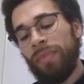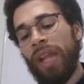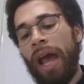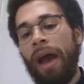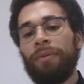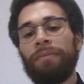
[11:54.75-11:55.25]

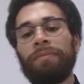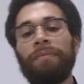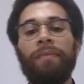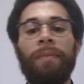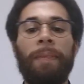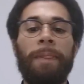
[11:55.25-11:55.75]
Now,
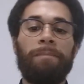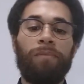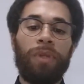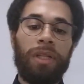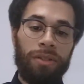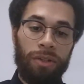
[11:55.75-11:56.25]

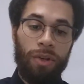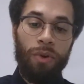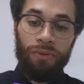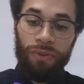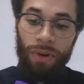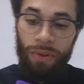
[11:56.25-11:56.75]
to
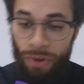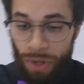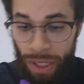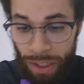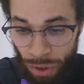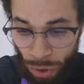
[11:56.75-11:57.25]
go further
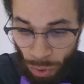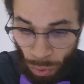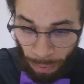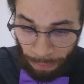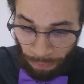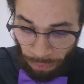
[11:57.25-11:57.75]

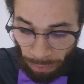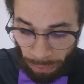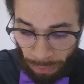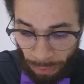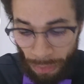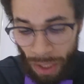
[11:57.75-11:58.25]
into
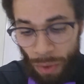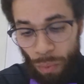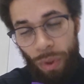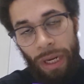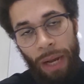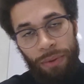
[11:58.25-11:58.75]

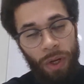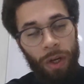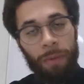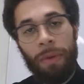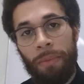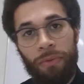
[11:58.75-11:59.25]
what I was
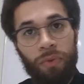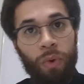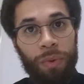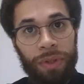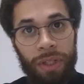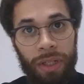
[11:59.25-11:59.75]
talking about
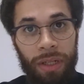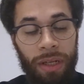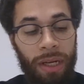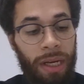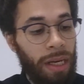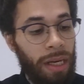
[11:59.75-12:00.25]
before with the